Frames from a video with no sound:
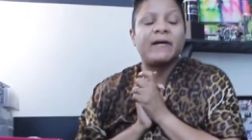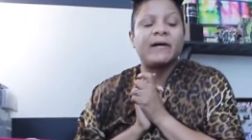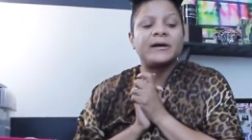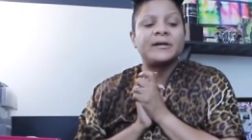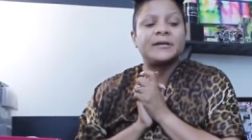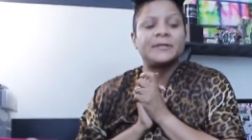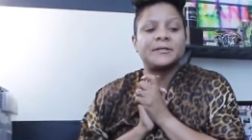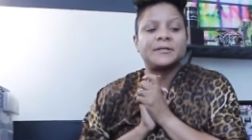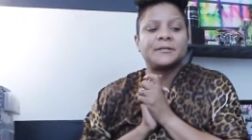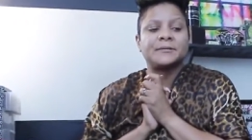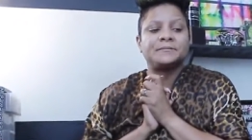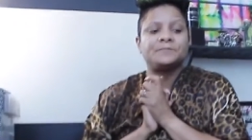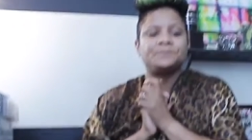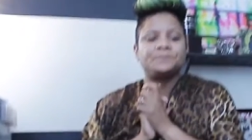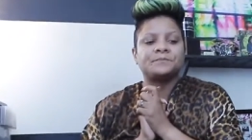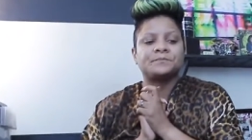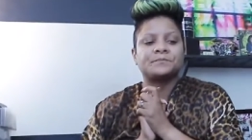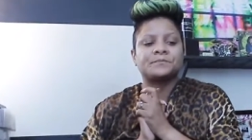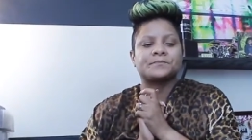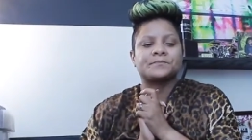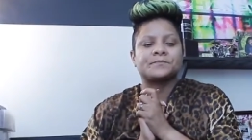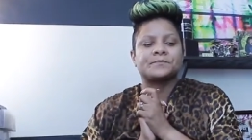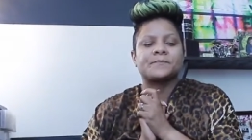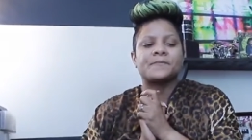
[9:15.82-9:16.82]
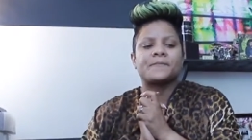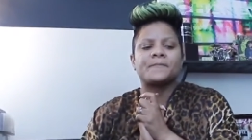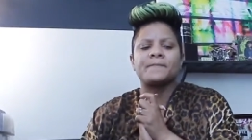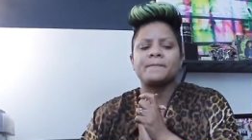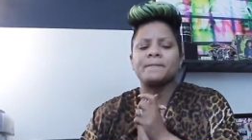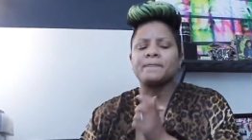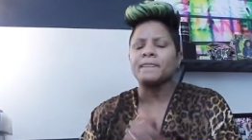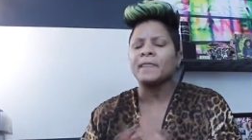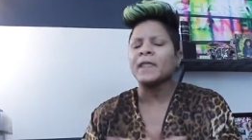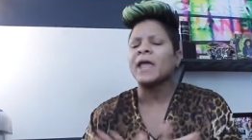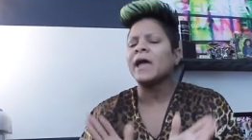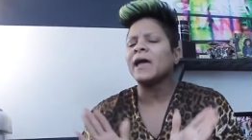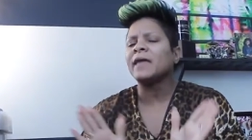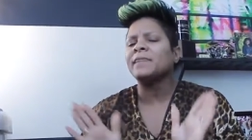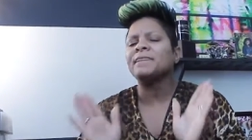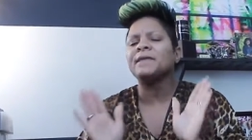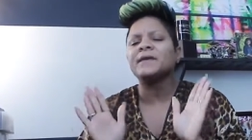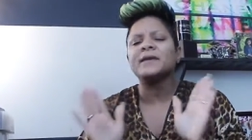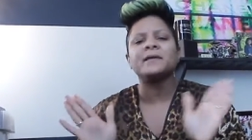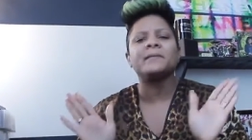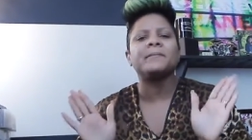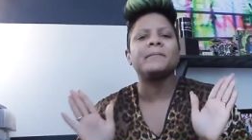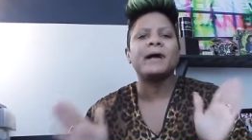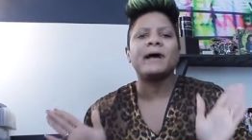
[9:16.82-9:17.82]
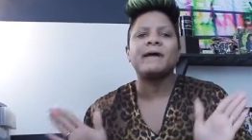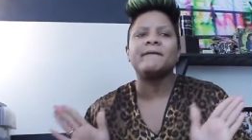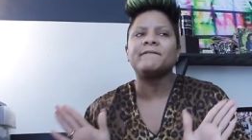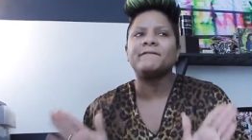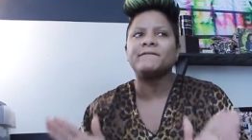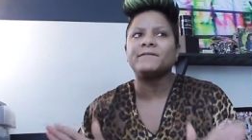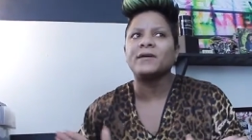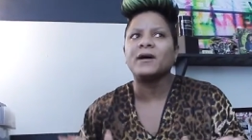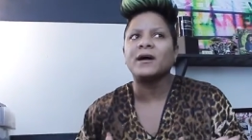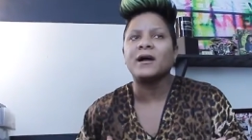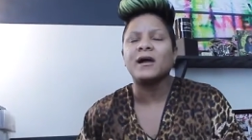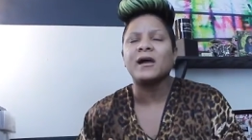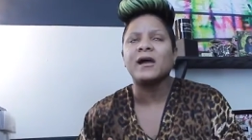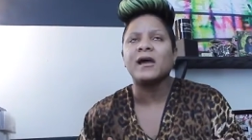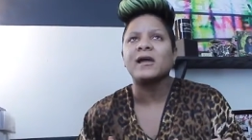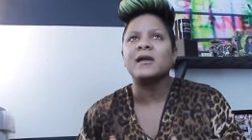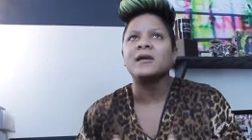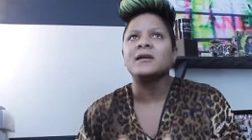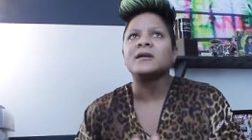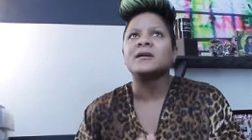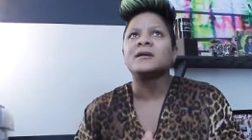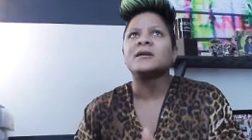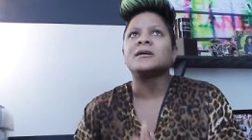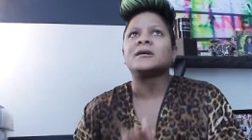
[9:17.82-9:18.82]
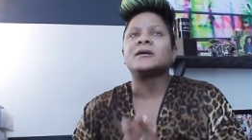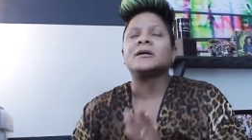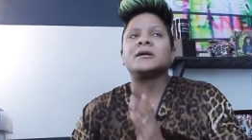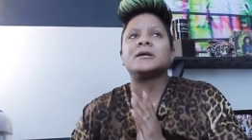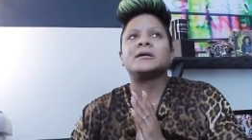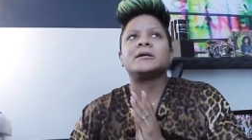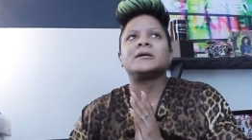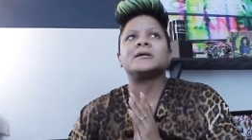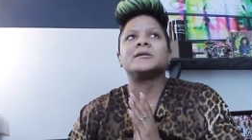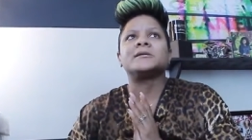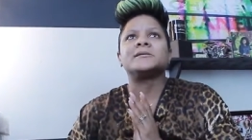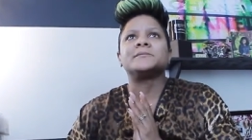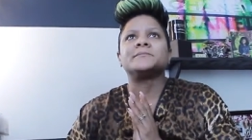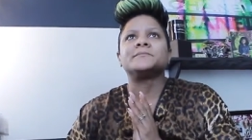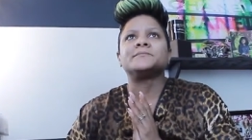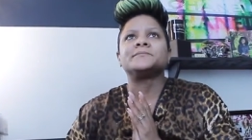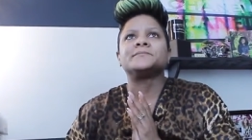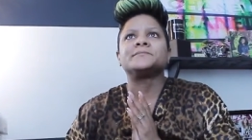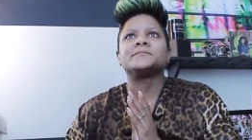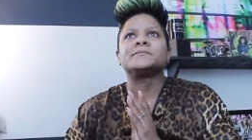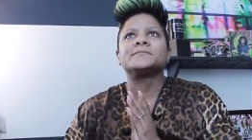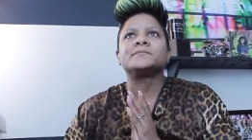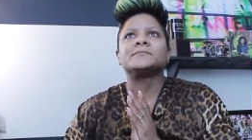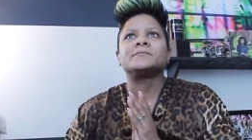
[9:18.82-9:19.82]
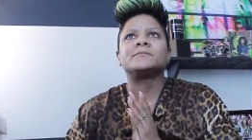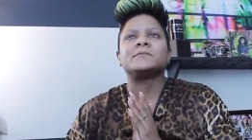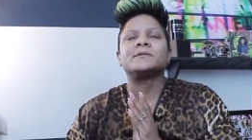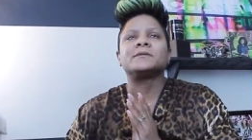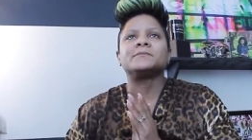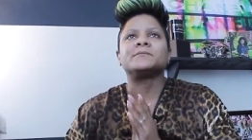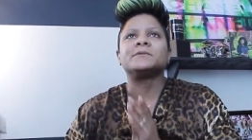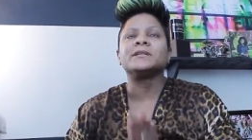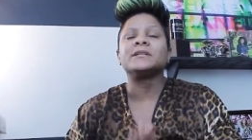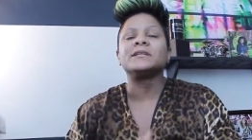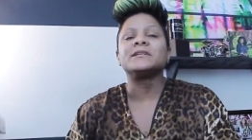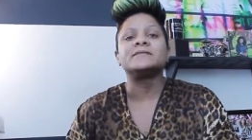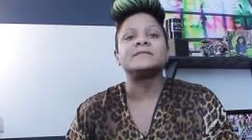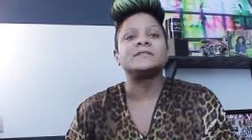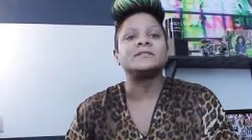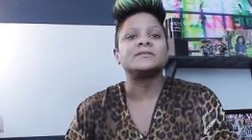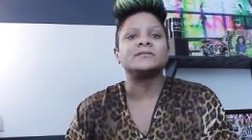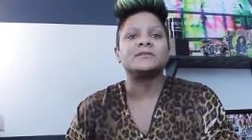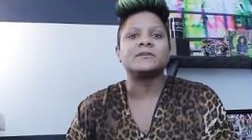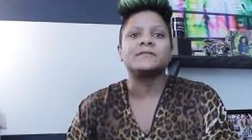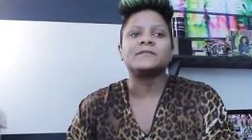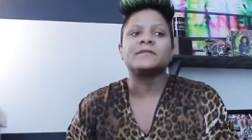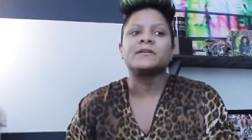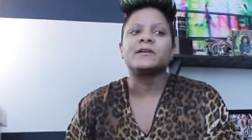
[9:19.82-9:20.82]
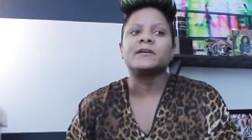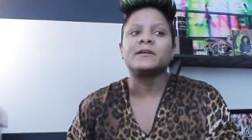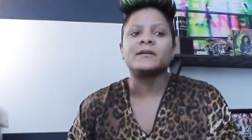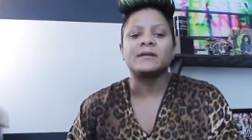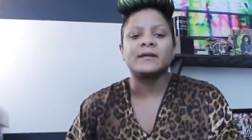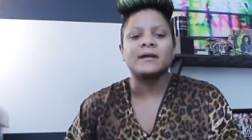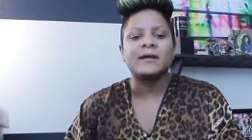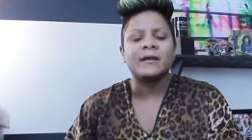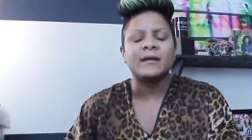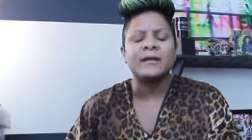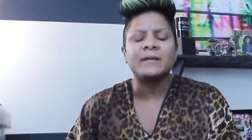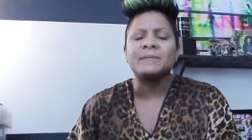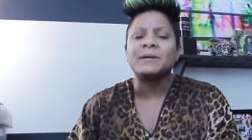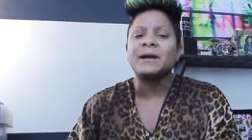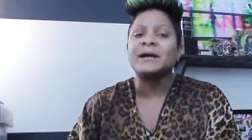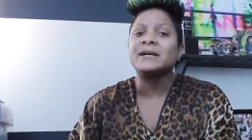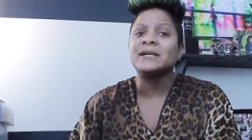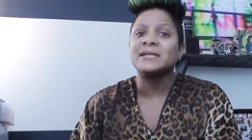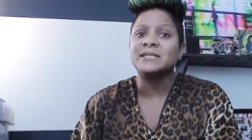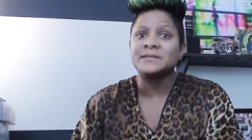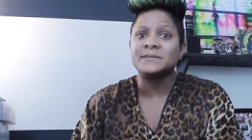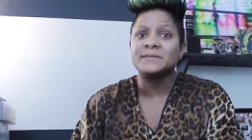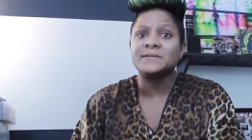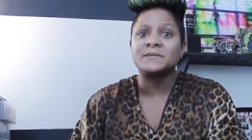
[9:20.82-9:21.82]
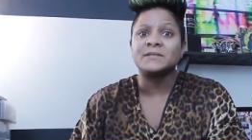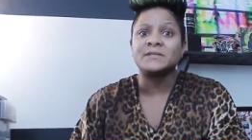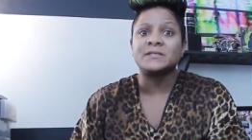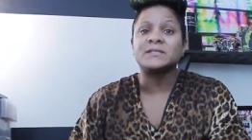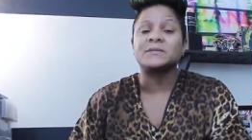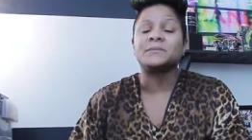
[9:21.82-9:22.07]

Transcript: Um, I think by far, um, when we lived in North Carolina and my husband was